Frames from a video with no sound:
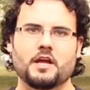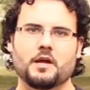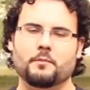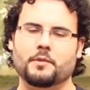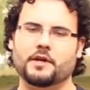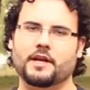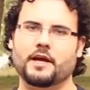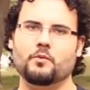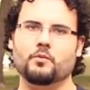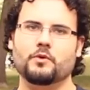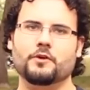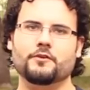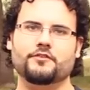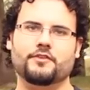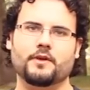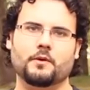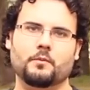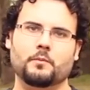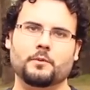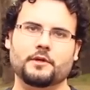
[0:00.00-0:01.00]
but I will
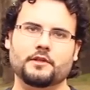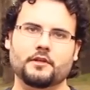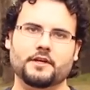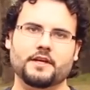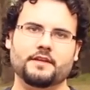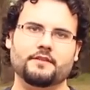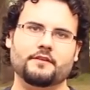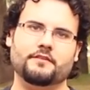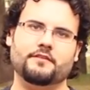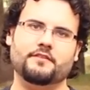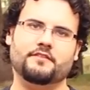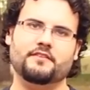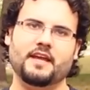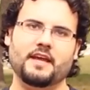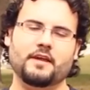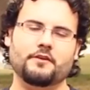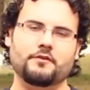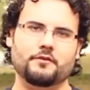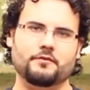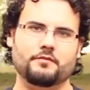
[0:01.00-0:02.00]
say when we look at the
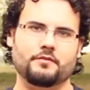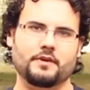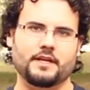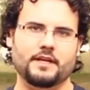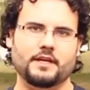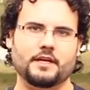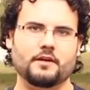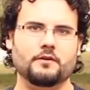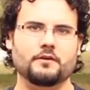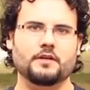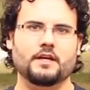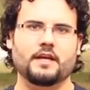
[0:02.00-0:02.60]
standard video